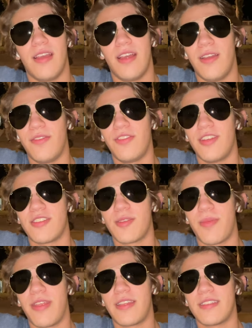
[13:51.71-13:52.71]
I've done
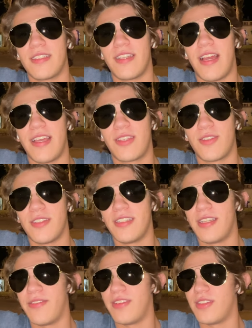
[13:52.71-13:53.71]
some things that I
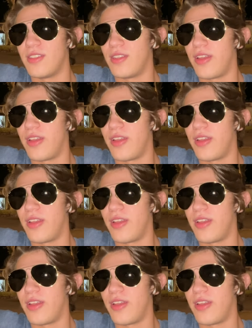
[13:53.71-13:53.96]
couldn't even